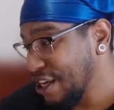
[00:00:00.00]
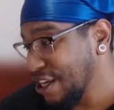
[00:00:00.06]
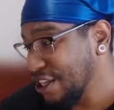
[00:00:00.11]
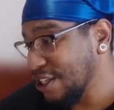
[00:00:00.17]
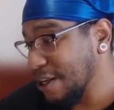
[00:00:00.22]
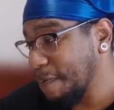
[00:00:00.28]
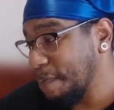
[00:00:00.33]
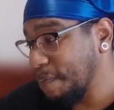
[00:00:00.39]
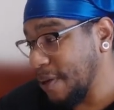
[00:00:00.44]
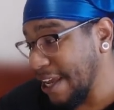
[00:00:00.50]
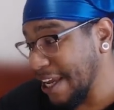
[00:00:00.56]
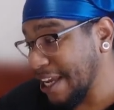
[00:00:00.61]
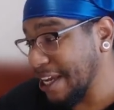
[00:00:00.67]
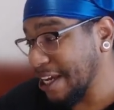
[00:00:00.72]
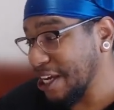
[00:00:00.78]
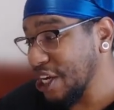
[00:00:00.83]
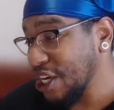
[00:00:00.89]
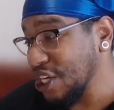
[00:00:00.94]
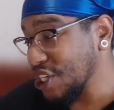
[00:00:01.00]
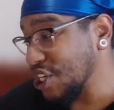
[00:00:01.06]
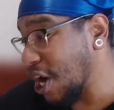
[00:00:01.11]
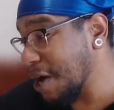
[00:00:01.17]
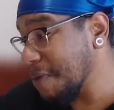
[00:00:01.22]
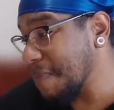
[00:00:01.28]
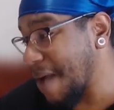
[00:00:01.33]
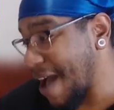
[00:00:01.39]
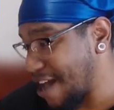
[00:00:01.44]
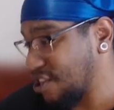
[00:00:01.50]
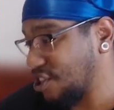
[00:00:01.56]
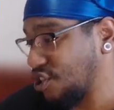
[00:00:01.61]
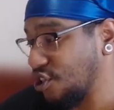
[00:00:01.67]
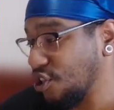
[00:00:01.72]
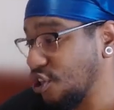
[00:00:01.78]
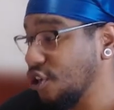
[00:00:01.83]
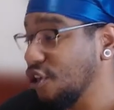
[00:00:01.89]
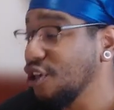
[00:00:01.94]
to pick Young
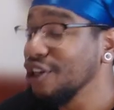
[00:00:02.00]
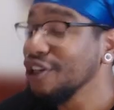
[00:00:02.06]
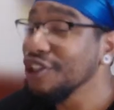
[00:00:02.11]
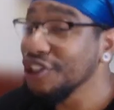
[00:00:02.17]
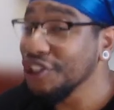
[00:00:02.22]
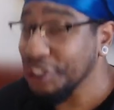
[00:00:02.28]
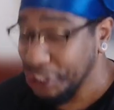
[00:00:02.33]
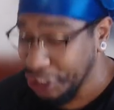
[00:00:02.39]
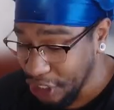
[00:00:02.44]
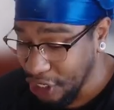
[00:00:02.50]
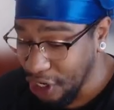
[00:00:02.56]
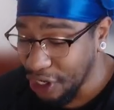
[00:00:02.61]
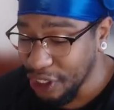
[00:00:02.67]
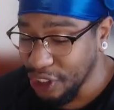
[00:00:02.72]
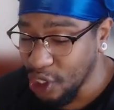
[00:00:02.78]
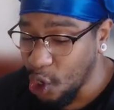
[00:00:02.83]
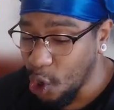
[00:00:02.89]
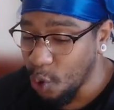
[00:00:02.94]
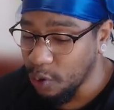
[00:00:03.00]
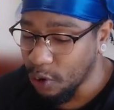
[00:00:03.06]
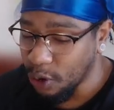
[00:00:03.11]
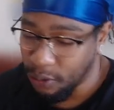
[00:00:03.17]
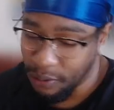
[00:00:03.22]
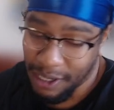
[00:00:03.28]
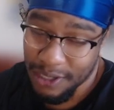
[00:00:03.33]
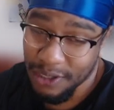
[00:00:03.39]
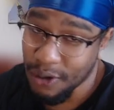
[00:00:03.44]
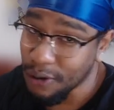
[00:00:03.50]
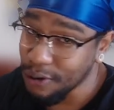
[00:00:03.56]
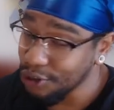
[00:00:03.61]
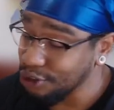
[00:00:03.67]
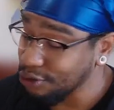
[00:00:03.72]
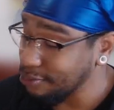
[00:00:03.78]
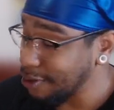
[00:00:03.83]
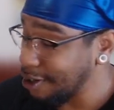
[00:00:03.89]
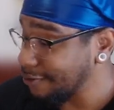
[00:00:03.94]
Master Chion Yo-Woon. I told
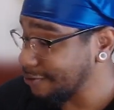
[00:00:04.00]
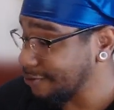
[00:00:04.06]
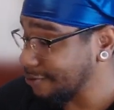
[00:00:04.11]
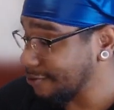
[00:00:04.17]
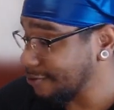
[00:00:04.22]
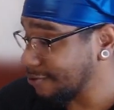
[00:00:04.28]
you, bruv.